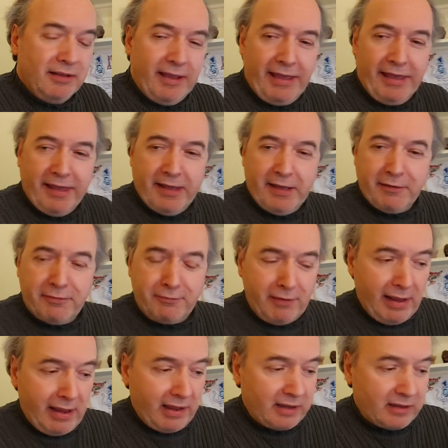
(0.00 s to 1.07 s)
hair
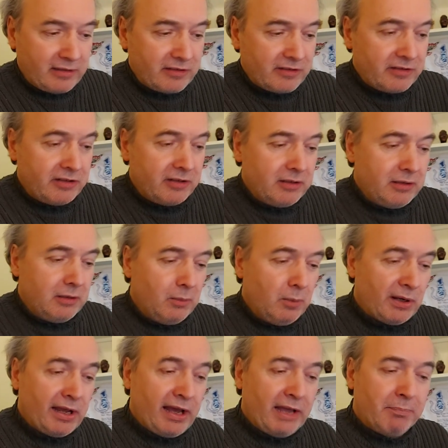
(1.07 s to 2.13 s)
flexed,
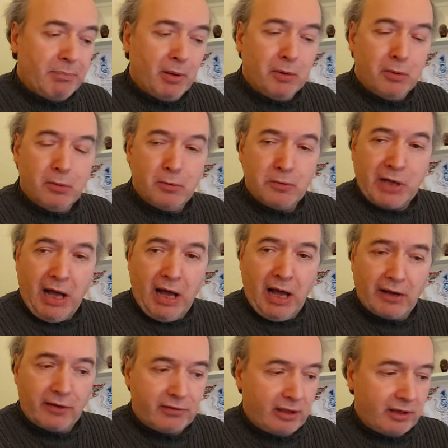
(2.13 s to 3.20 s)
one eye bold,
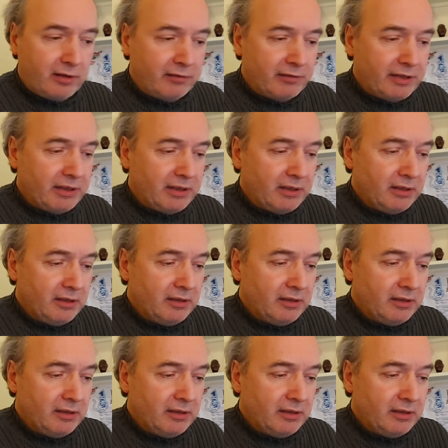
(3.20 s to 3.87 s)
heart thundering,